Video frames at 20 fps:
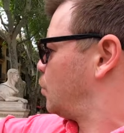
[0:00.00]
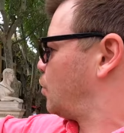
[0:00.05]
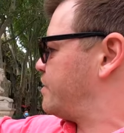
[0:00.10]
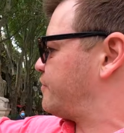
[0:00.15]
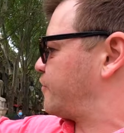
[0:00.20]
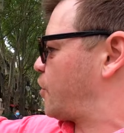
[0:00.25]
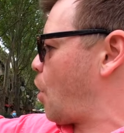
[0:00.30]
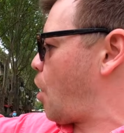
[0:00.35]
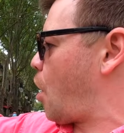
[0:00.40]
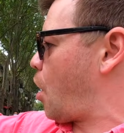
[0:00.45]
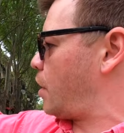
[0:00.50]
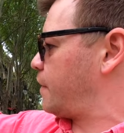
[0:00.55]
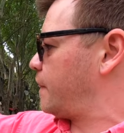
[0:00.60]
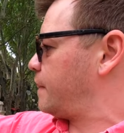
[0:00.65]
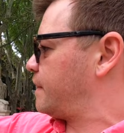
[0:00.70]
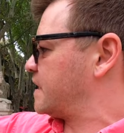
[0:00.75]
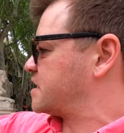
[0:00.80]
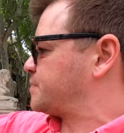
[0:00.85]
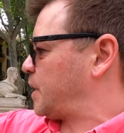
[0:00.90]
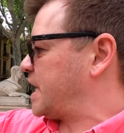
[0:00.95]
We've got
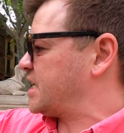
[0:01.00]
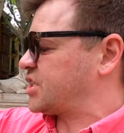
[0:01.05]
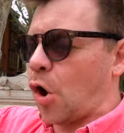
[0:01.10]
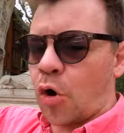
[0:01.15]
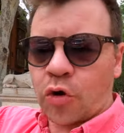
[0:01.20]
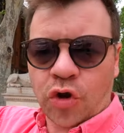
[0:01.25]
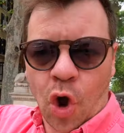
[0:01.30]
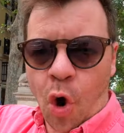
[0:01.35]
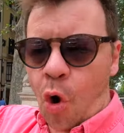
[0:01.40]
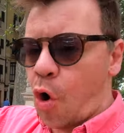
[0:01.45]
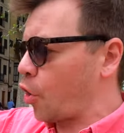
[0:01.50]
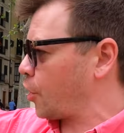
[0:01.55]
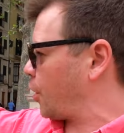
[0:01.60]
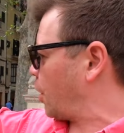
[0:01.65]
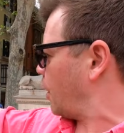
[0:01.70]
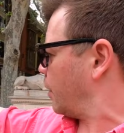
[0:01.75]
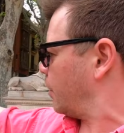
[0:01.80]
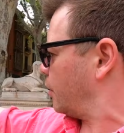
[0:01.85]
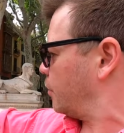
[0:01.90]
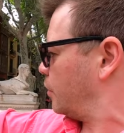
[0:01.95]
this place called Corner,
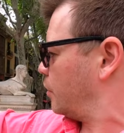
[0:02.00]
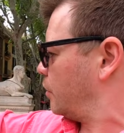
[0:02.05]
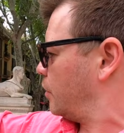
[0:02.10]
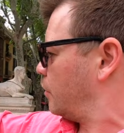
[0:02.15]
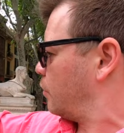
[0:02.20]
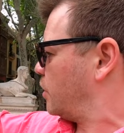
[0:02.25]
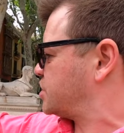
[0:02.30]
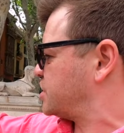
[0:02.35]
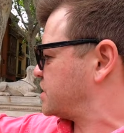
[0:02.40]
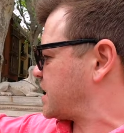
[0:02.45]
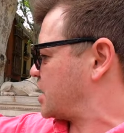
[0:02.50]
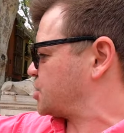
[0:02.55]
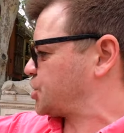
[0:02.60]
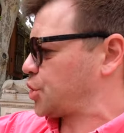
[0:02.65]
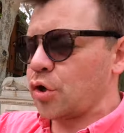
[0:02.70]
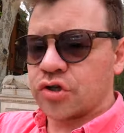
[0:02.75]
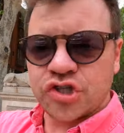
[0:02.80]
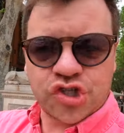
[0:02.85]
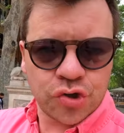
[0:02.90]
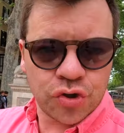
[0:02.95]
which is
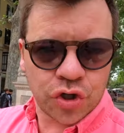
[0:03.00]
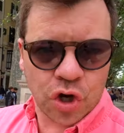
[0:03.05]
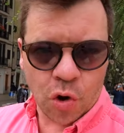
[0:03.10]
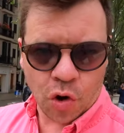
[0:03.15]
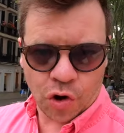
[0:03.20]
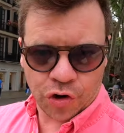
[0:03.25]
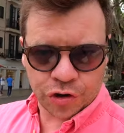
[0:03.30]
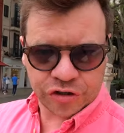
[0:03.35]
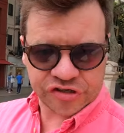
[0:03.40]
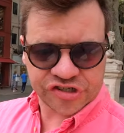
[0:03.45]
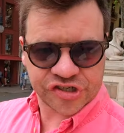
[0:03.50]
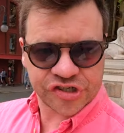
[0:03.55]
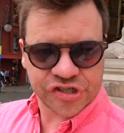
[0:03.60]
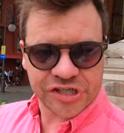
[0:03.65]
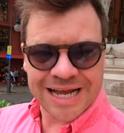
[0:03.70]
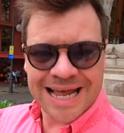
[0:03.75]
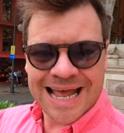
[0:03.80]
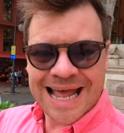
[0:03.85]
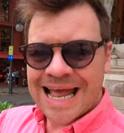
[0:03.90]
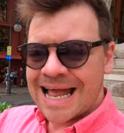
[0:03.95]
actually on two corners
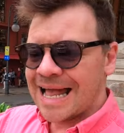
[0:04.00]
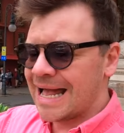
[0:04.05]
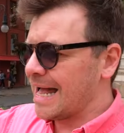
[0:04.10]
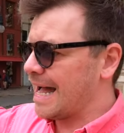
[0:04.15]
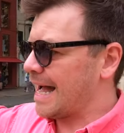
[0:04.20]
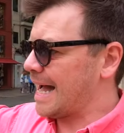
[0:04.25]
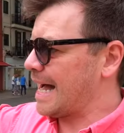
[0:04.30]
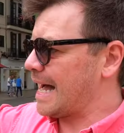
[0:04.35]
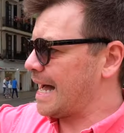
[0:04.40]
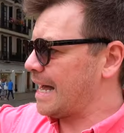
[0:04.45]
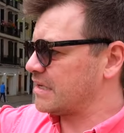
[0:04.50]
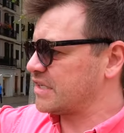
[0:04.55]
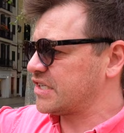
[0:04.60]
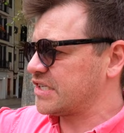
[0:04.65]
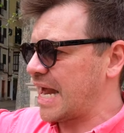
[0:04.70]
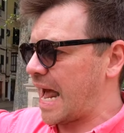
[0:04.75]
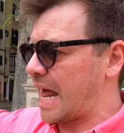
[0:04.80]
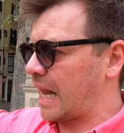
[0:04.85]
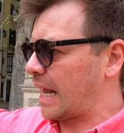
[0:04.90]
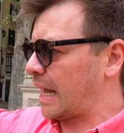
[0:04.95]
uh,
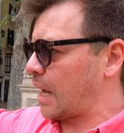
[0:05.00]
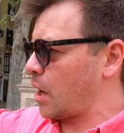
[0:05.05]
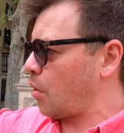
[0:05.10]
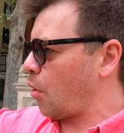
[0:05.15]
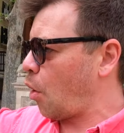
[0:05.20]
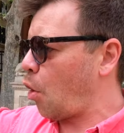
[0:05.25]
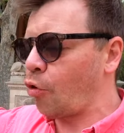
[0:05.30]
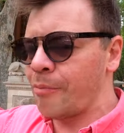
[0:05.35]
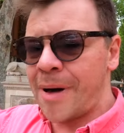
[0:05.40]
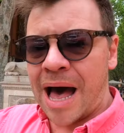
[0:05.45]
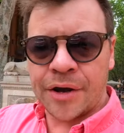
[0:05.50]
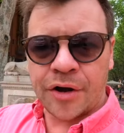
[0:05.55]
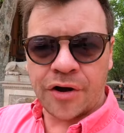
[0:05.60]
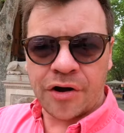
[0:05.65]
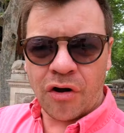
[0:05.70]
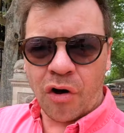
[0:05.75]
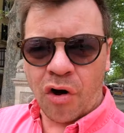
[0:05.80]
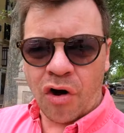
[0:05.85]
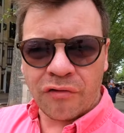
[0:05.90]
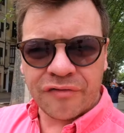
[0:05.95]
selling all
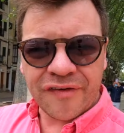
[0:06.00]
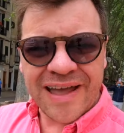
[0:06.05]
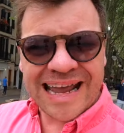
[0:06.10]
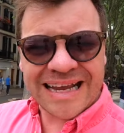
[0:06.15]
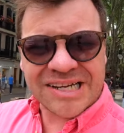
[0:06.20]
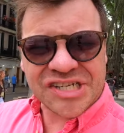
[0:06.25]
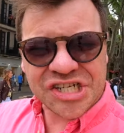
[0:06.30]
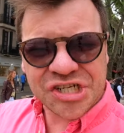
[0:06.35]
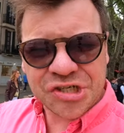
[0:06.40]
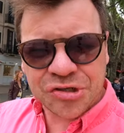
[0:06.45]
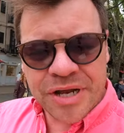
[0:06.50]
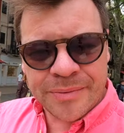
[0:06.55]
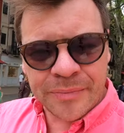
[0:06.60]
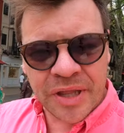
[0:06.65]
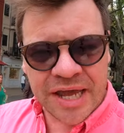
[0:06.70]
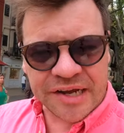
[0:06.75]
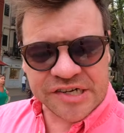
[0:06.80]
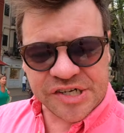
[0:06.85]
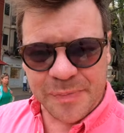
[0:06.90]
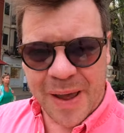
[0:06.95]
manner of
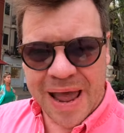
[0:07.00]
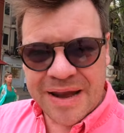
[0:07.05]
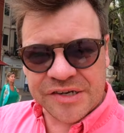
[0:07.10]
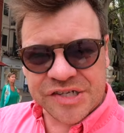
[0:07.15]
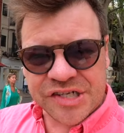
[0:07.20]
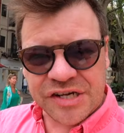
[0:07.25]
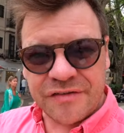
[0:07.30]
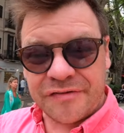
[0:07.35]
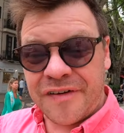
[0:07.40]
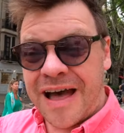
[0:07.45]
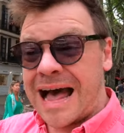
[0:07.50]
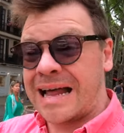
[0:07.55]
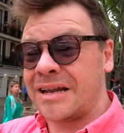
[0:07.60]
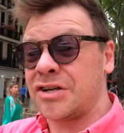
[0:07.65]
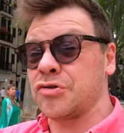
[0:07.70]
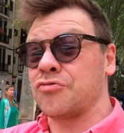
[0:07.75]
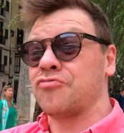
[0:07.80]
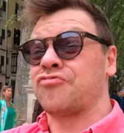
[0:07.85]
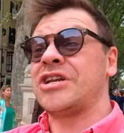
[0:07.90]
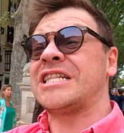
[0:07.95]
extremely expensive
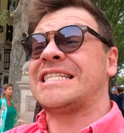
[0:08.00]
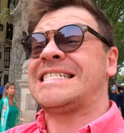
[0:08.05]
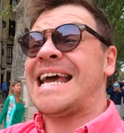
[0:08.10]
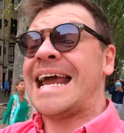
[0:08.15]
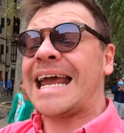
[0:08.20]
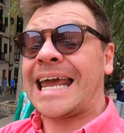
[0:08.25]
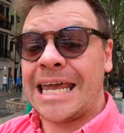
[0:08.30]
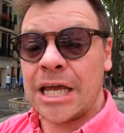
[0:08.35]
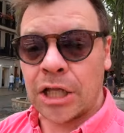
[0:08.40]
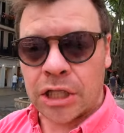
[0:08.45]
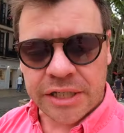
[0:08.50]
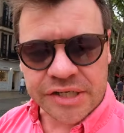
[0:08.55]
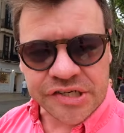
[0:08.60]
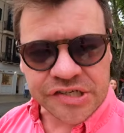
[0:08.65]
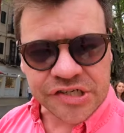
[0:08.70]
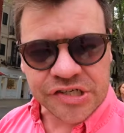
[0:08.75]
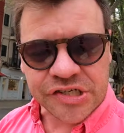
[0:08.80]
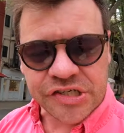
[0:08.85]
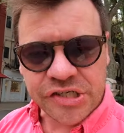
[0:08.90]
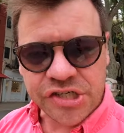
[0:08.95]
and
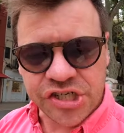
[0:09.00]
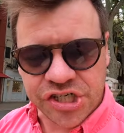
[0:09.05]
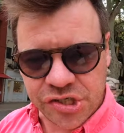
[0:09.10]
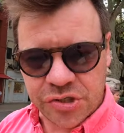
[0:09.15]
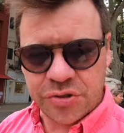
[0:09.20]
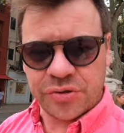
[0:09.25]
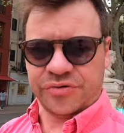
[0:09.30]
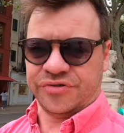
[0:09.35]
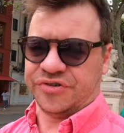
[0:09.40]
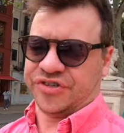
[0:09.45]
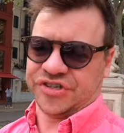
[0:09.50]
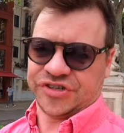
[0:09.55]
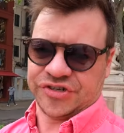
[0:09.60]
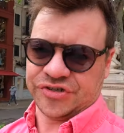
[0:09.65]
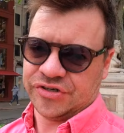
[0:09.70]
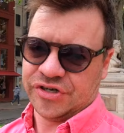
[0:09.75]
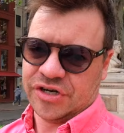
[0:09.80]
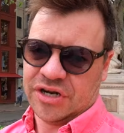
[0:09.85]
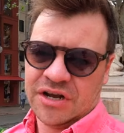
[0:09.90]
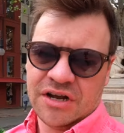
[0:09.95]
ridiculous shoes.
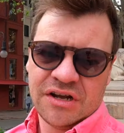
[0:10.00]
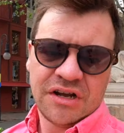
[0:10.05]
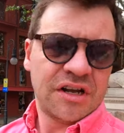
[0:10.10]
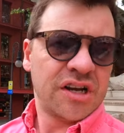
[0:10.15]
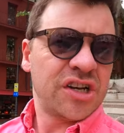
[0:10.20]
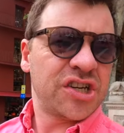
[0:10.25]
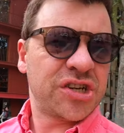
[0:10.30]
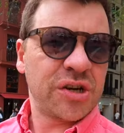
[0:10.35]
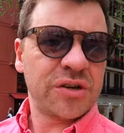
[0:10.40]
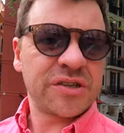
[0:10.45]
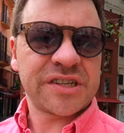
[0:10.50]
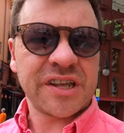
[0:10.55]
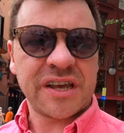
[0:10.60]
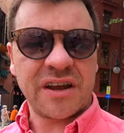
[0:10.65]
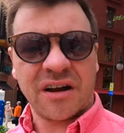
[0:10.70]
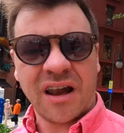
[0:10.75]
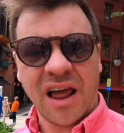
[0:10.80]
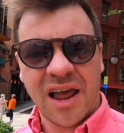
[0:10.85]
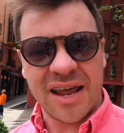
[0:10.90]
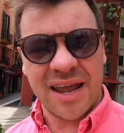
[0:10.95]
Shoes that
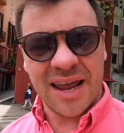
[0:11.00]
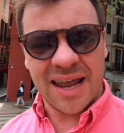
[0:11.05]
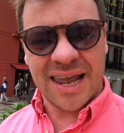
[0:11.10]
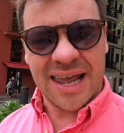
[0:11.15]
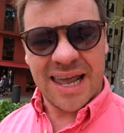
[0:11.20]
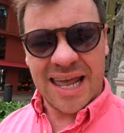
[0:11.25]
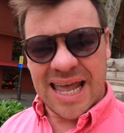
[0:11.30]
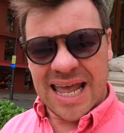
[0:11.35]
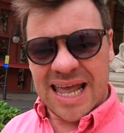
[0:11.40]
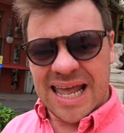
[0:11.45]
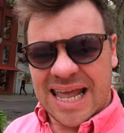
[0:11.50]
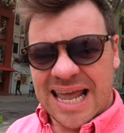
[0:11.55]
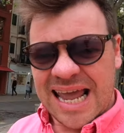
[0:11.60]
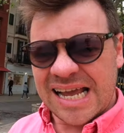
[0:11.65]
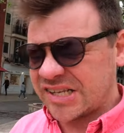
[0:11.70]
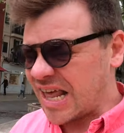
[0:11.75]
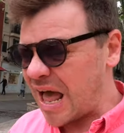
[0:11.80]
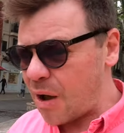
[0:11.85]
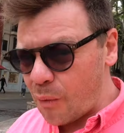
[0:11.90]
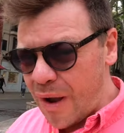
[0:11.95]
you're like,
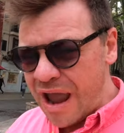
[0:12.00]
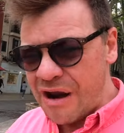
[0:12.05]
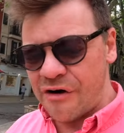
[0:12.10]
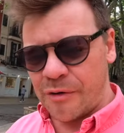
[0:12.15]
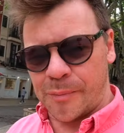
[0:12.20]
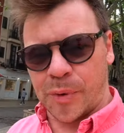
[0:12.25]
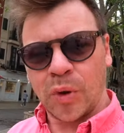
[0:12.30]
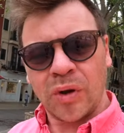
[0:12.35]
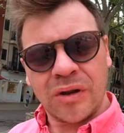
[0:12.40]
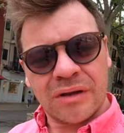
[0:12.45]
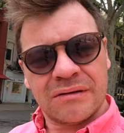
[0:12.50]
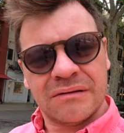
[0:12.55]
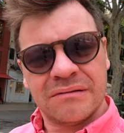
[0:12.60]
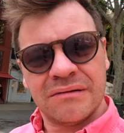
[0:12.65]
is that wearable?